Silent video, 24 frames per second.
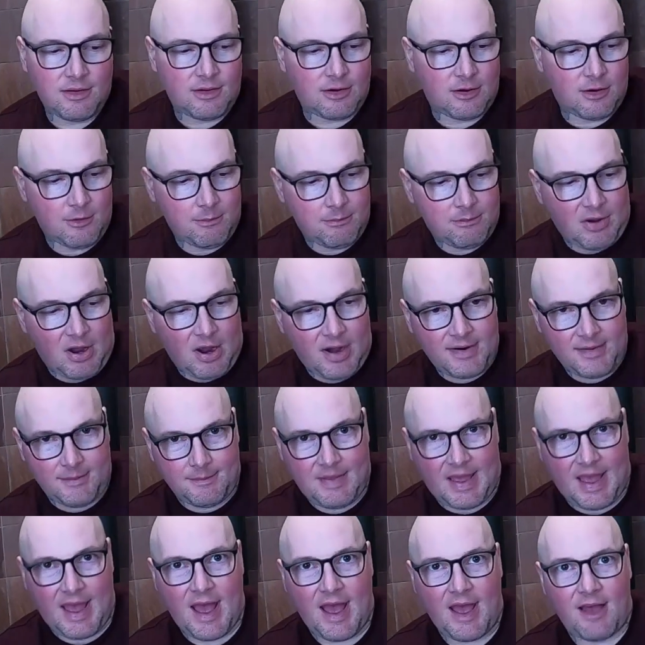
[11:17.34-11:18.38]
you know,
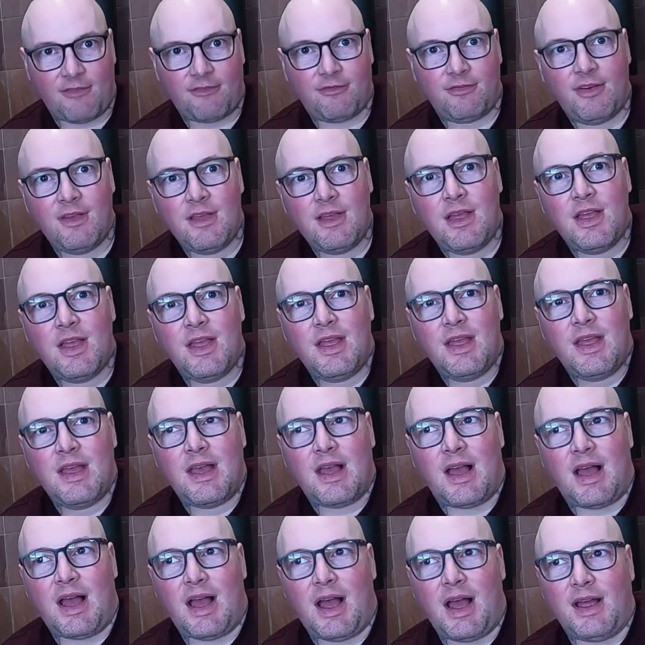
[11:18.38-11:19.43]
bottom half.
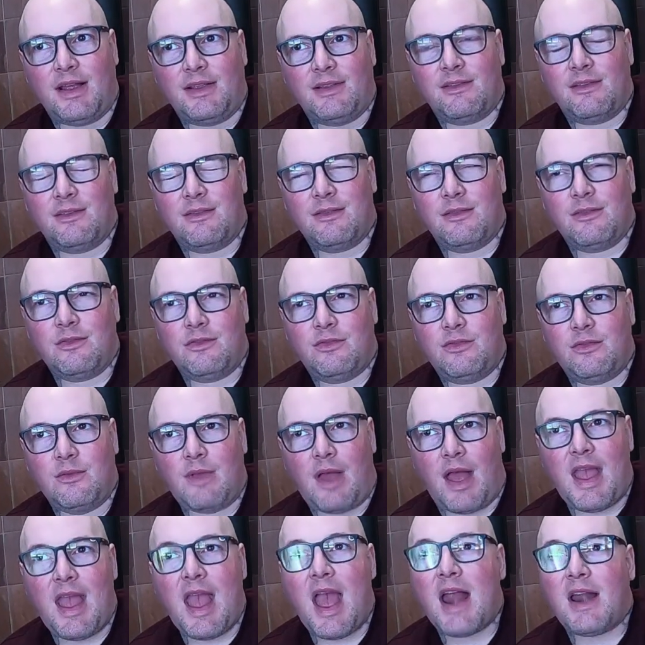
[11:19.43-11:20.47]
I
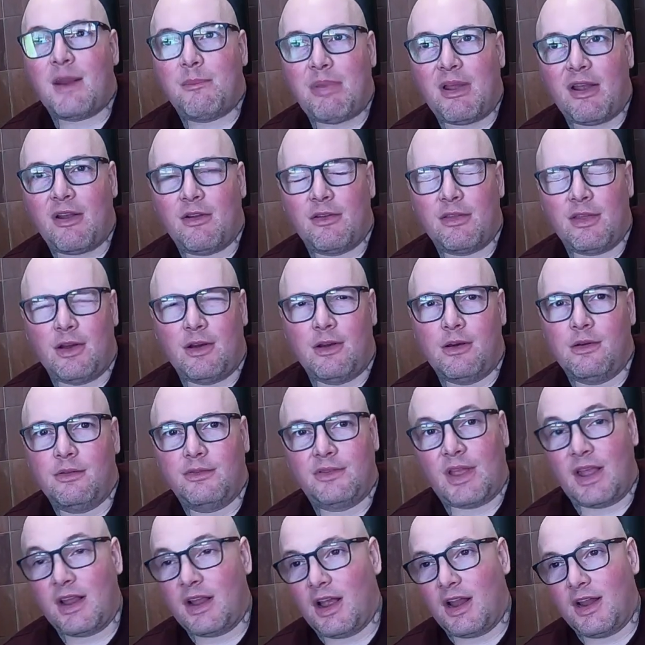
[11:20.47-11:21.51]
had a pair of
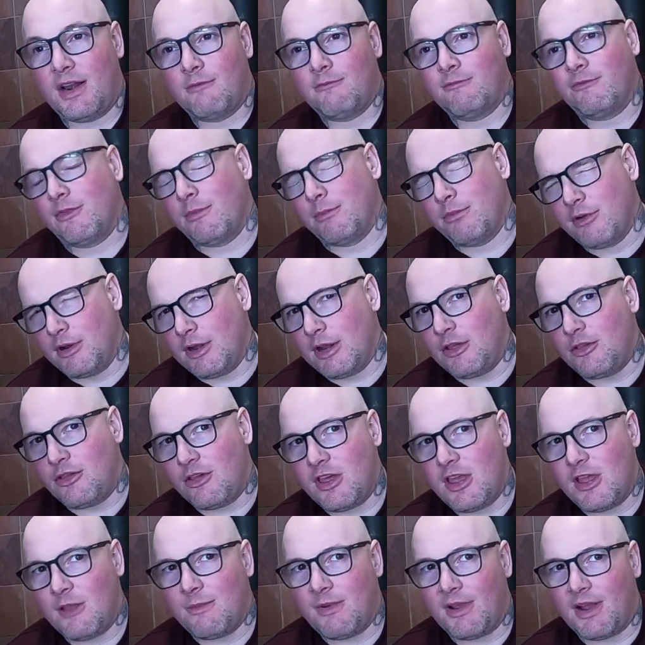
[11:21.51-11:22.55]
those. I got them for pretty
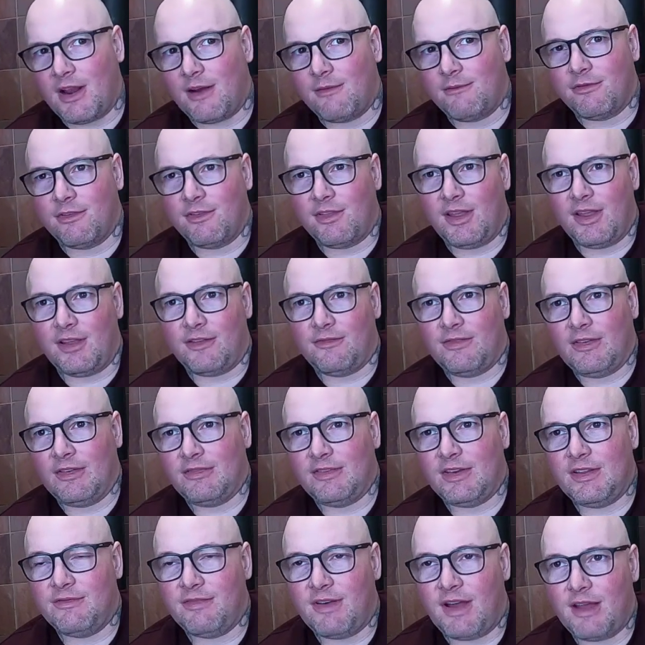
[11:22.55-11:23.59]
cheap. I got them for like
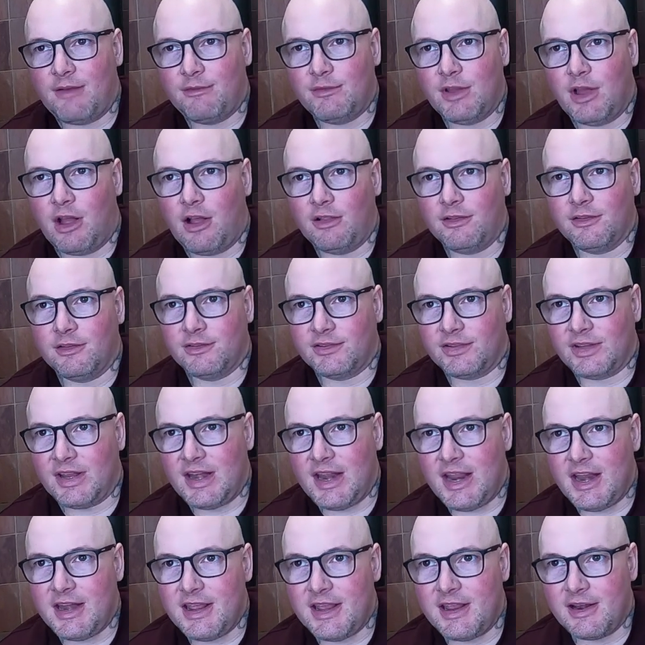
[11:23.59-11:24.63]
$55
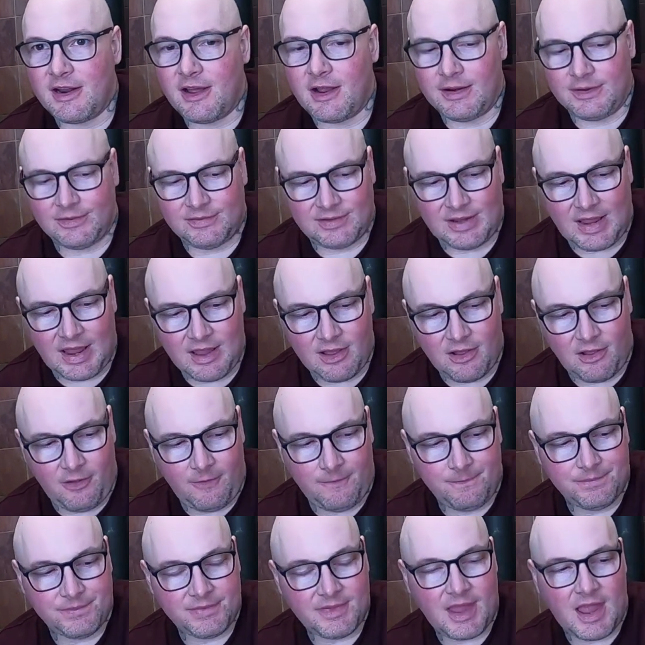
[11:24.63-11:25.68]
Canadian on
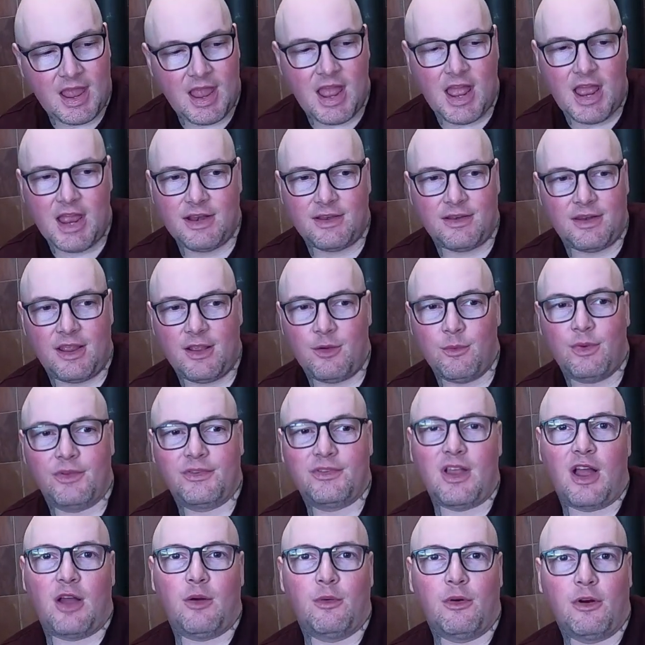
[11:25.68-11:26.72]
sale, and it
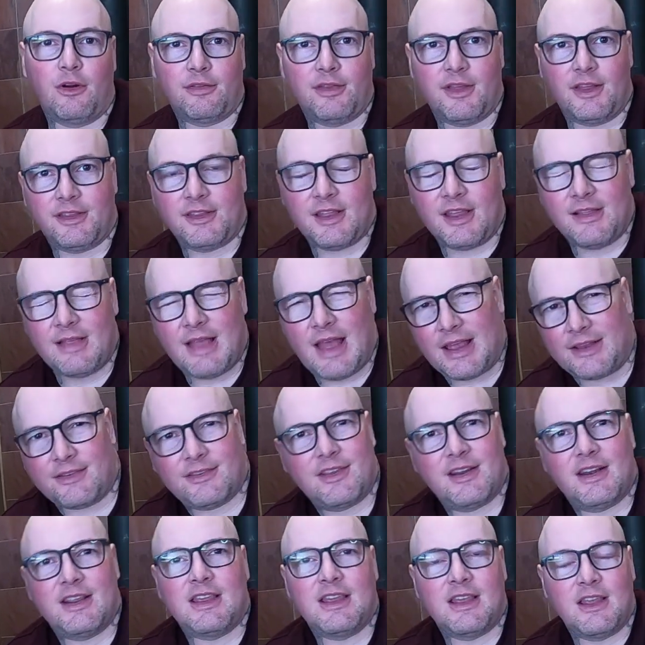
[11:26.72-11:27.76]
was not worth it. They
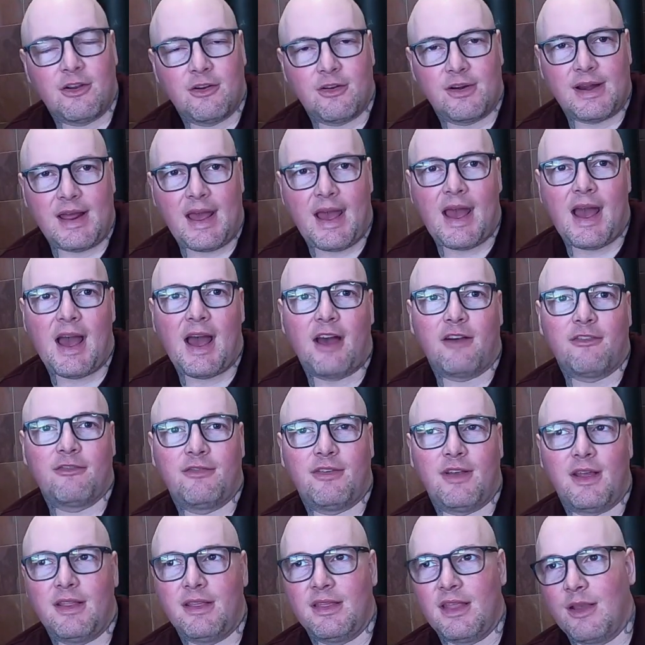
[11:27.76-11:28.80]
lasted a year and a
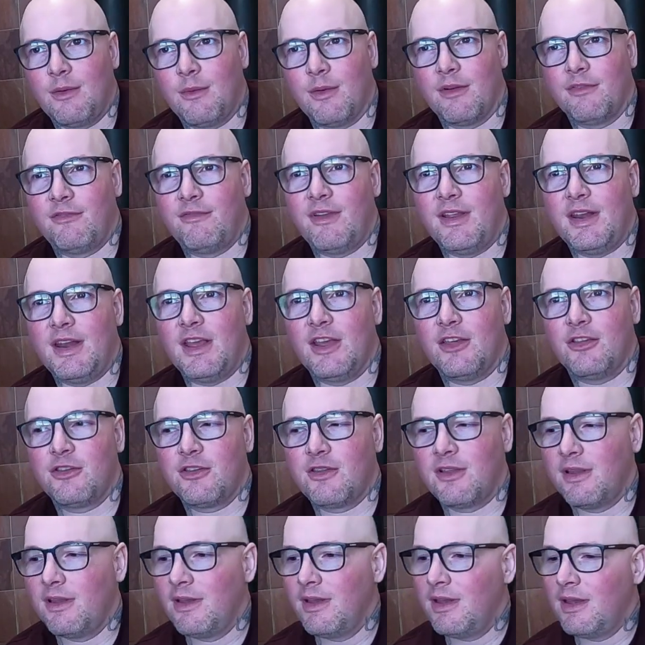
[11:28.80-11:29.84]
half and they were
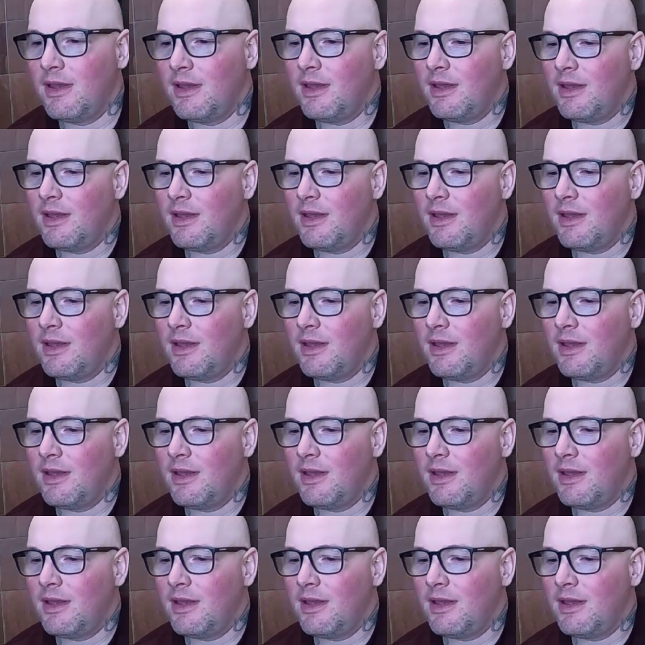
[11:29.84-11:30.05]
finished.